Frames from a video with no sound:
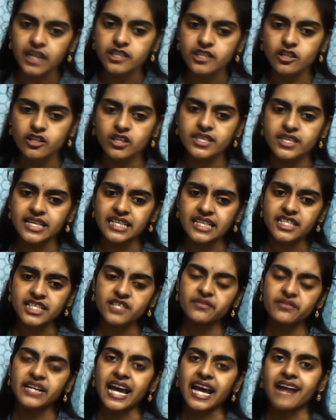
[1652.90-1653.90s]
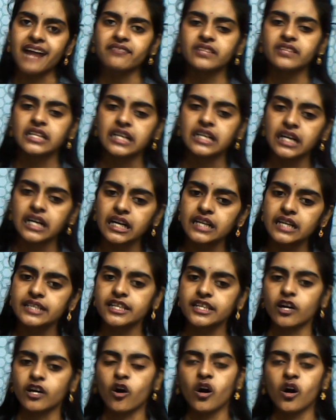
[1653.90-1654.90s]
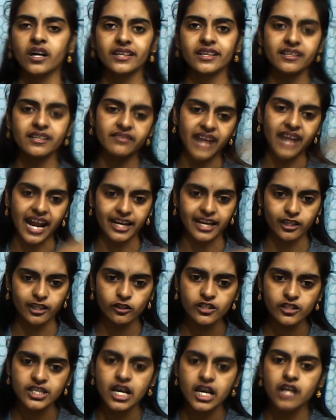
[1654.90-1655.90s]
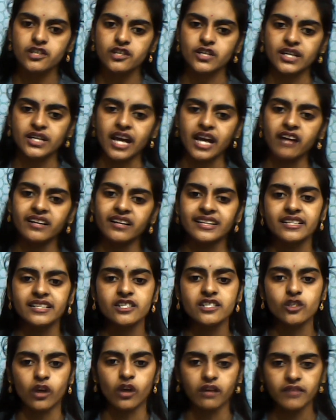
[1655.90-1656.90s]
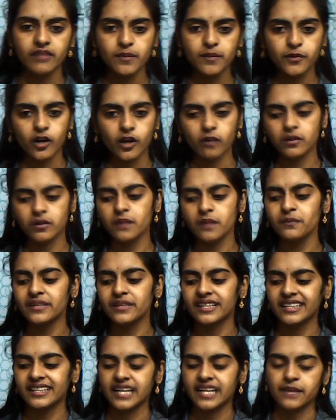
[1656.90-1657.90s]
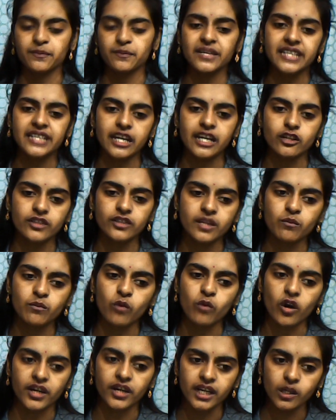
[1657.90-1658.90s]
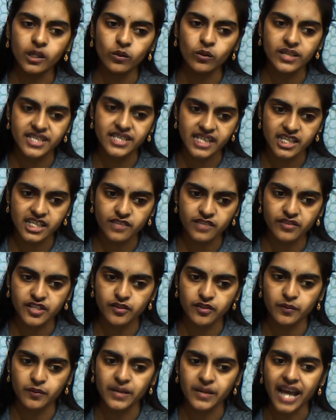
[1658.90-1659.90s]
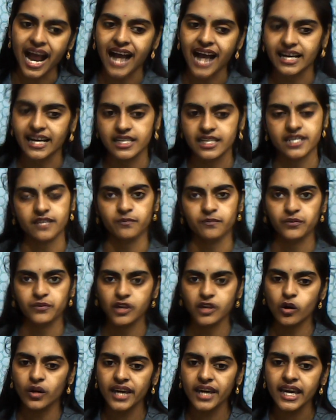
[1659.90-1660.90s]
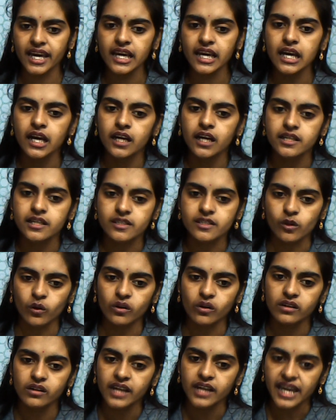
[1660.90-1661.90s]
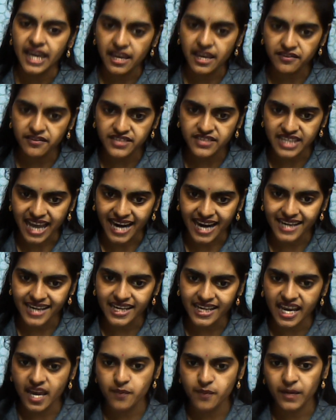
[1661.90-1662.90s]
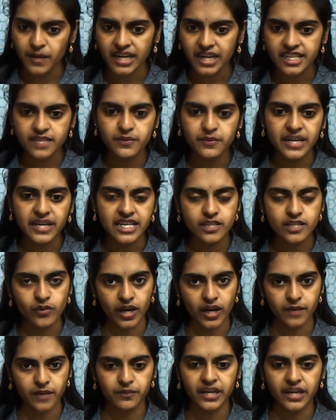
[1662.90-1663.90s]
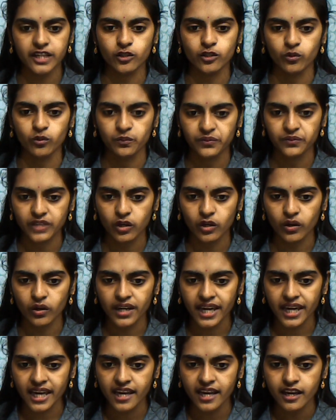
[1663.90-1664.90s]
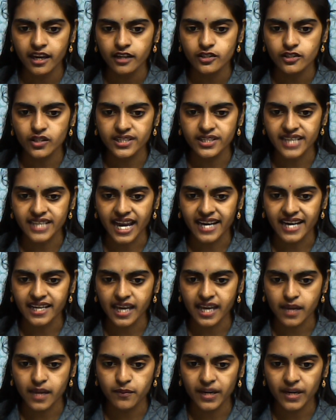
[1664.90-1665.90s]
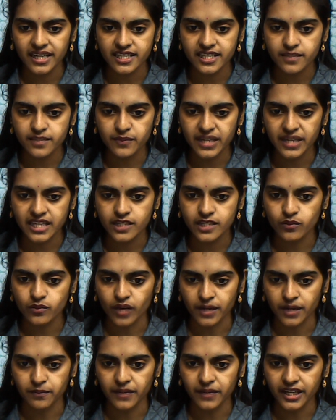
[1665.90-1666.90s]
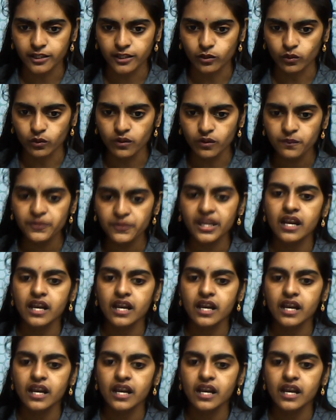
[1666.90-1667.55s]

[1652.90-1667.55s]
So since we have learned all the values, so now let us solve a problem. Let me tell you the model questions which will be asked. Okay, so if sine a minus b is 1 by 2, okay, so sine a minus b is 1 by 2,